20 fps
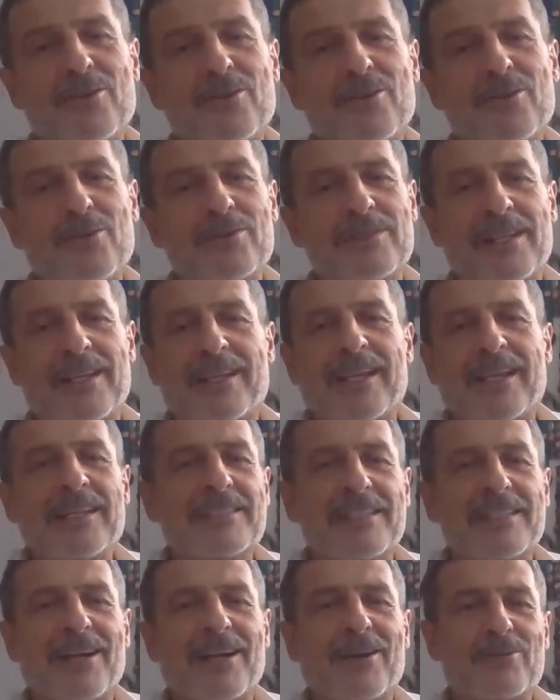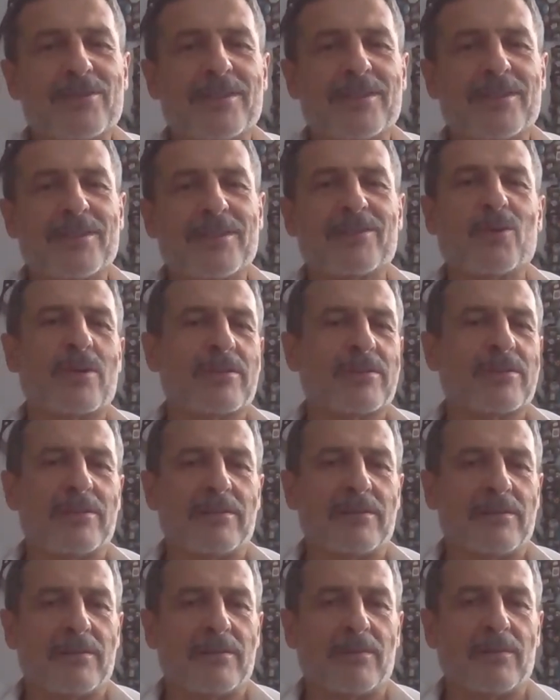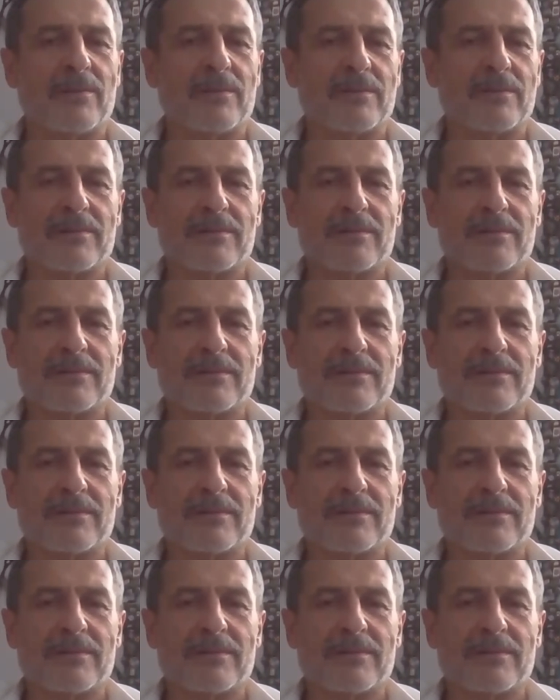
but serious like 8,000 or